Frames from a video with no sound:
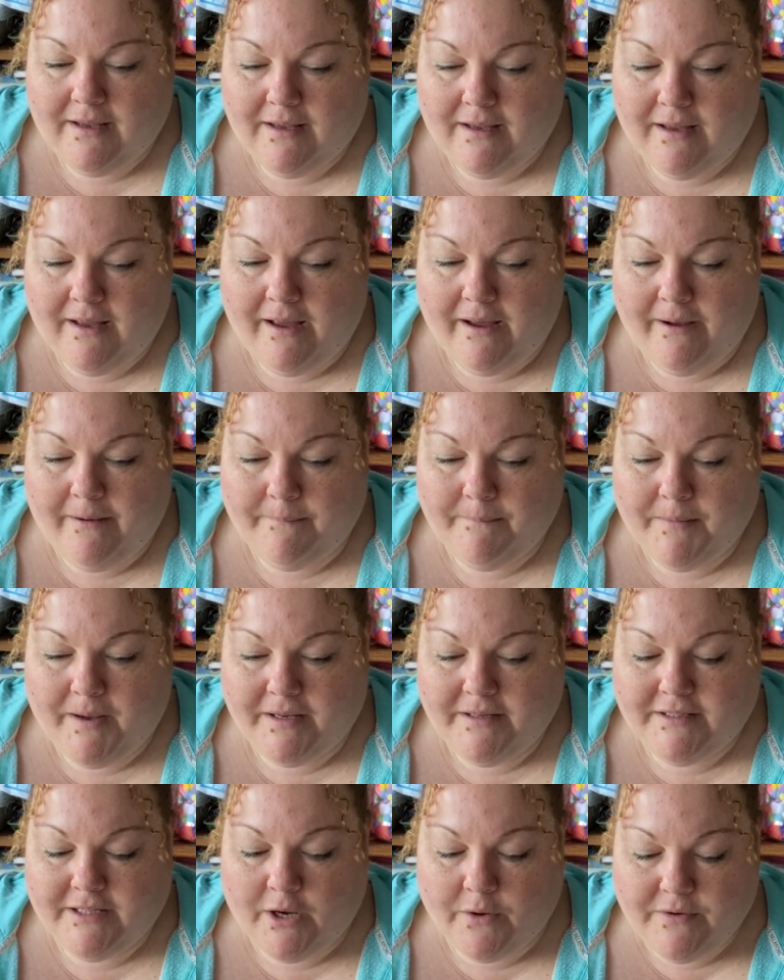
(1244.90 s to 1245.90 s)

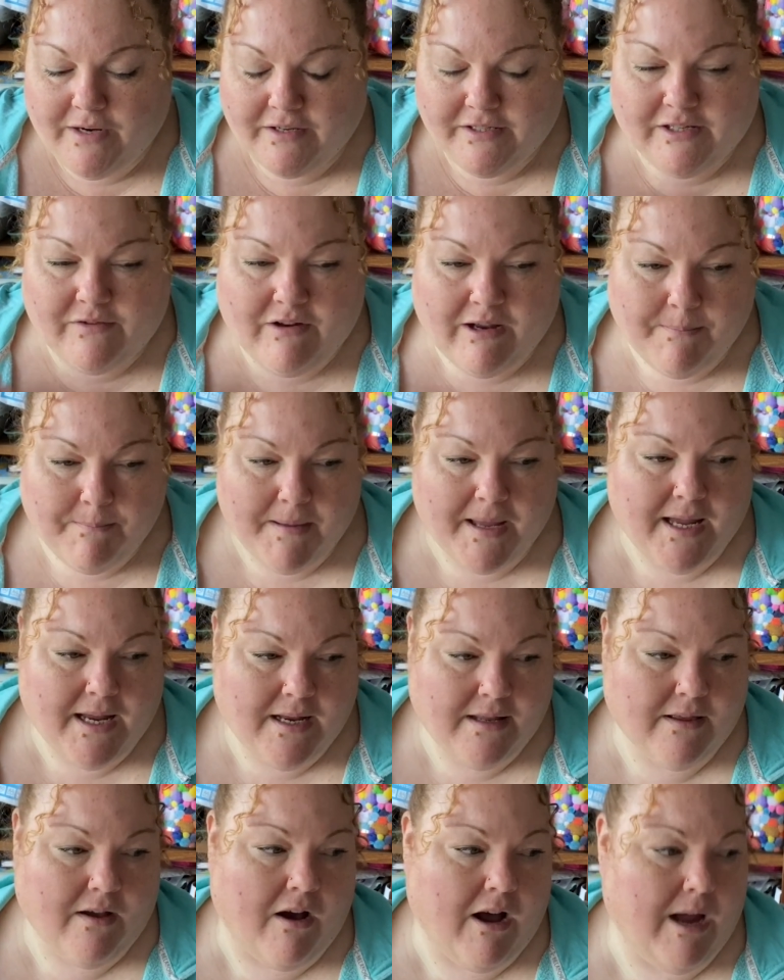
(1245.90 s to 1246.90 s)
I don't necessarily
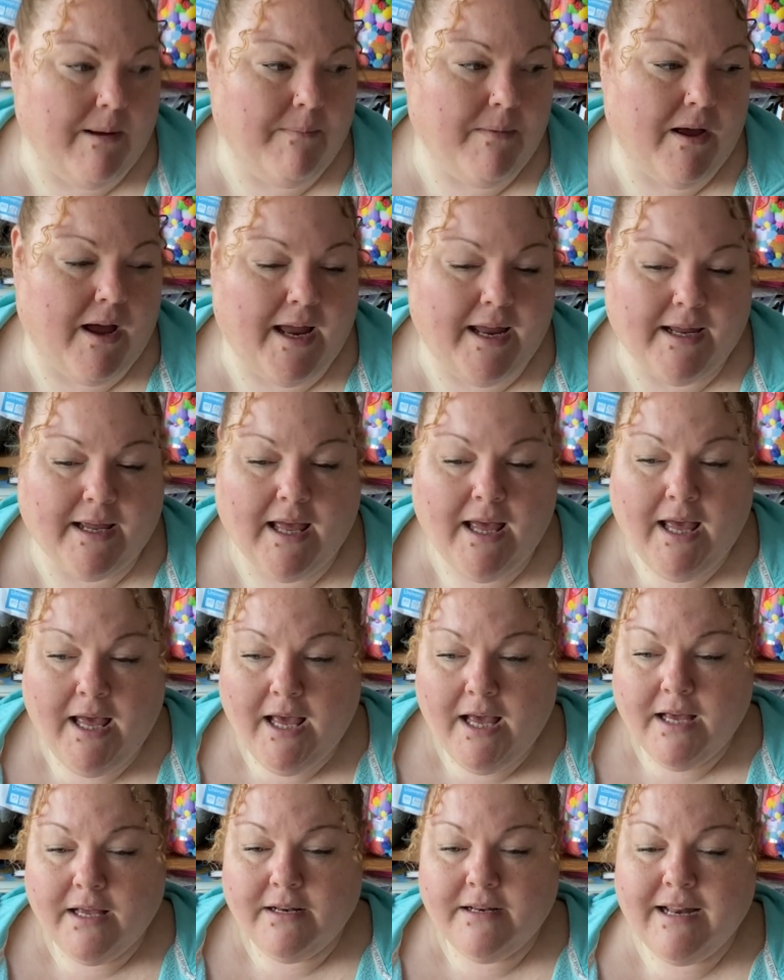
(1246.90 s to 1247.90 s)
mean that I'm like,
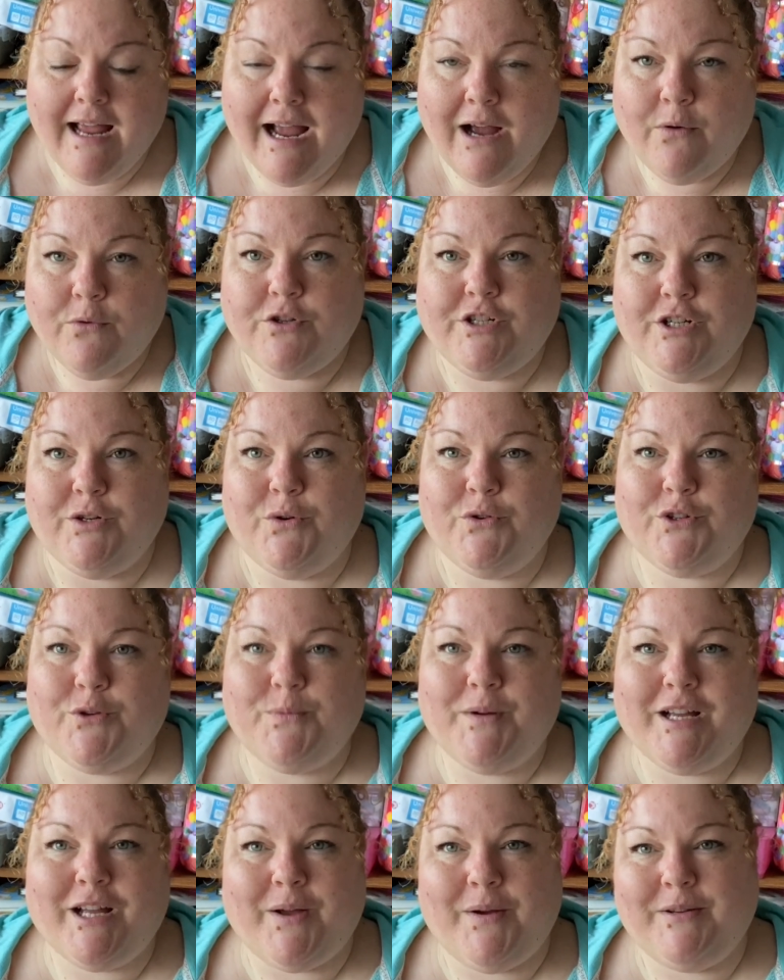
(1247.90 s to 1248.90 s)
now children,
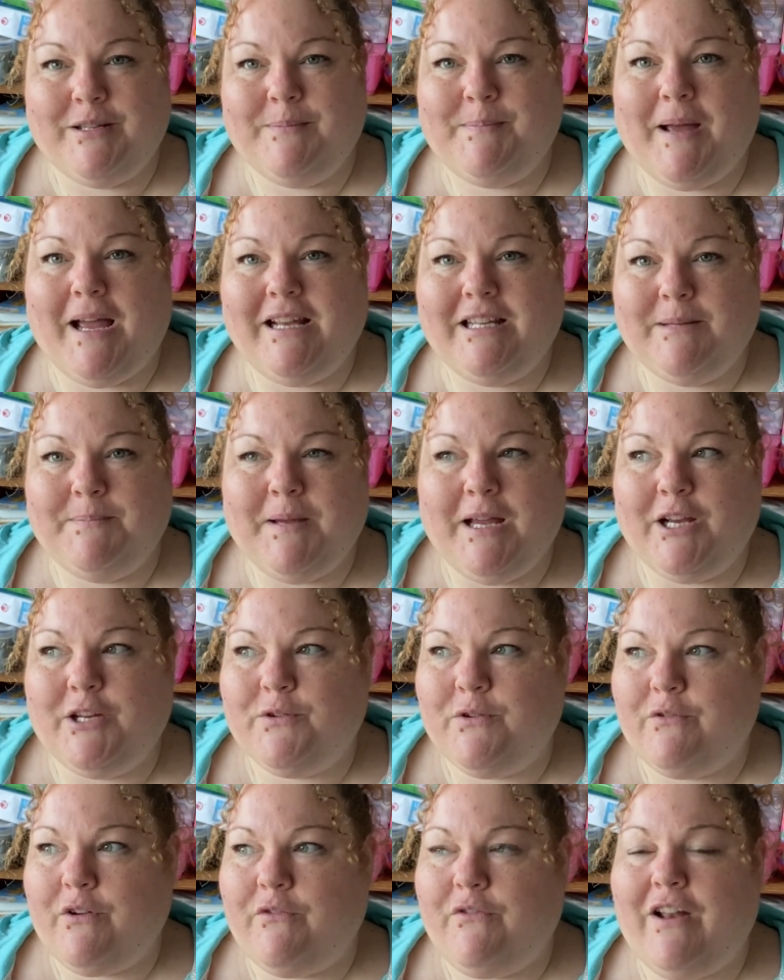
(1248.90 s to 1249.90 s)
we're going to paint a
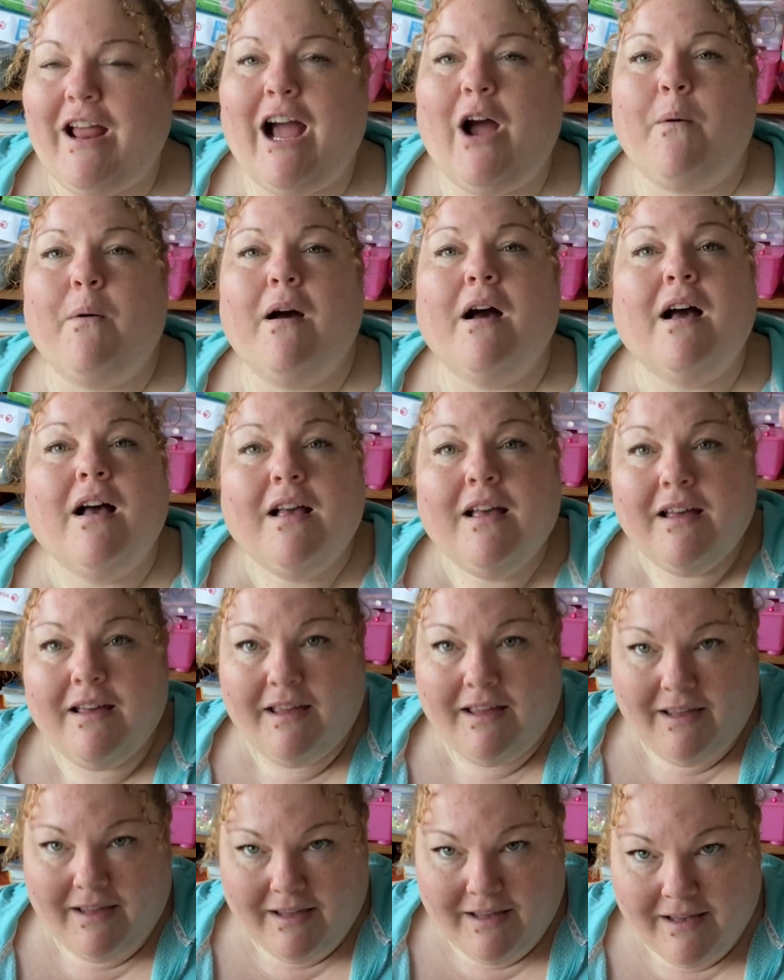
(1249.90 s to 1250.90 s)
picture of a flower,
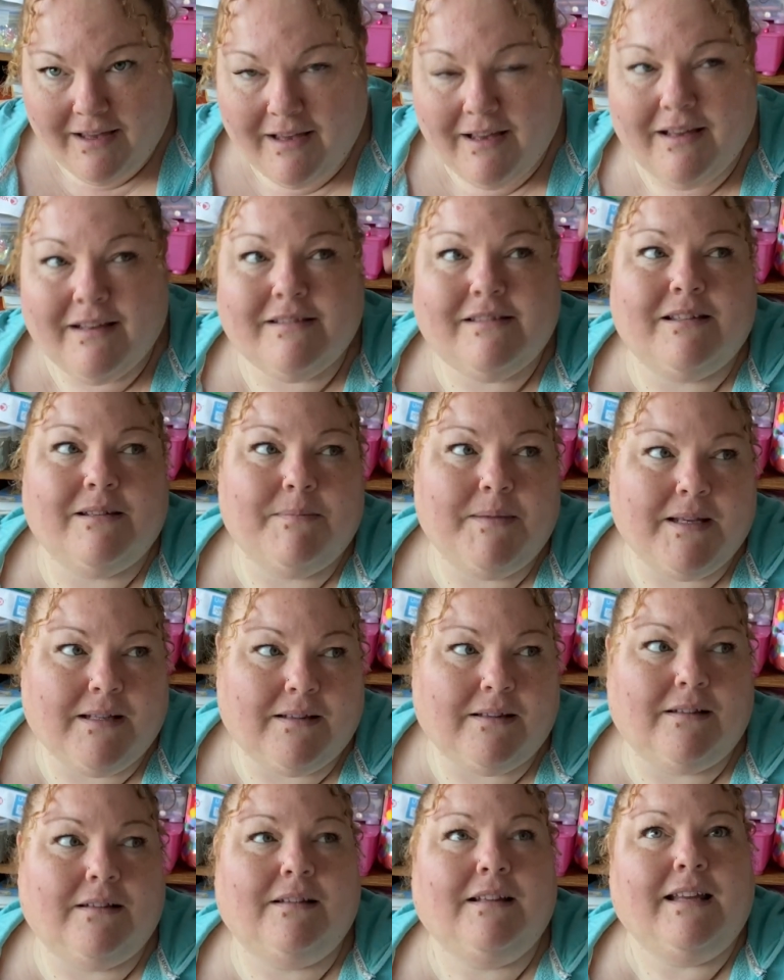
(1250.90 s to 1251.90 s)
here's the
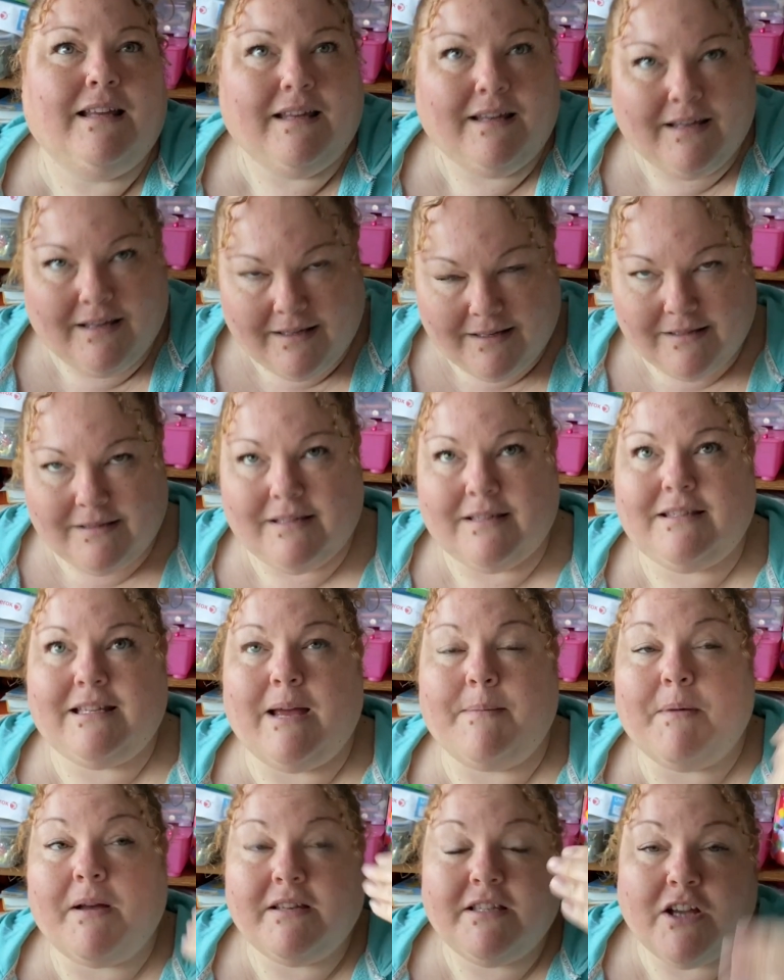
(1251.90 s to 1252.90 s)
middle, here's the
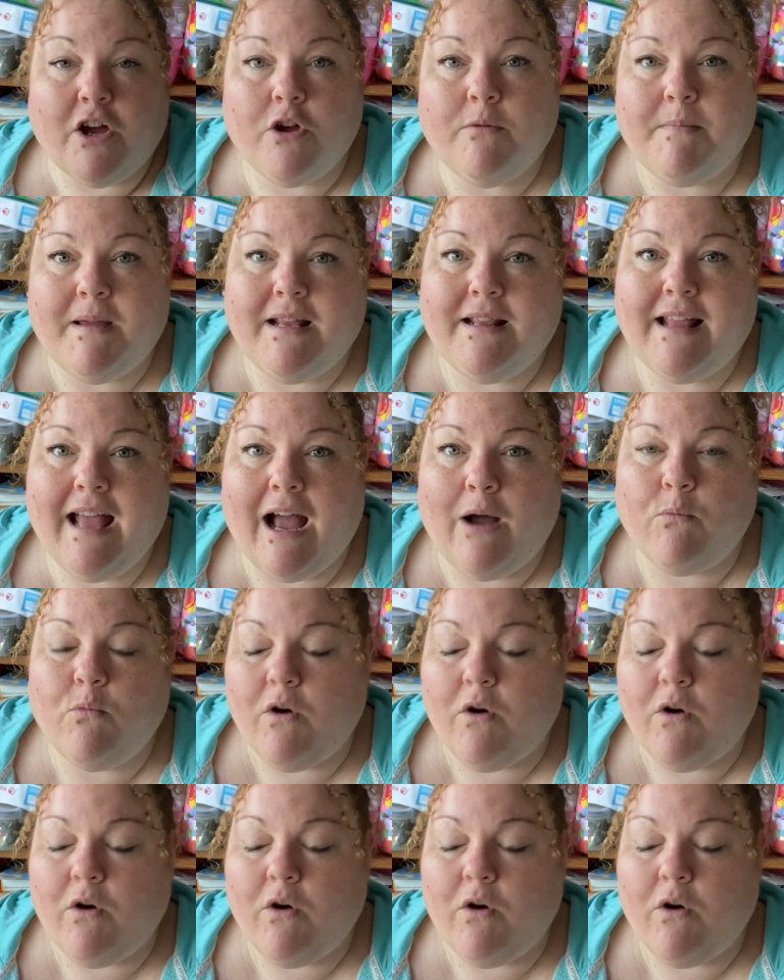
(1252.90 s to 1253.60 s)
stem. I don't mean that.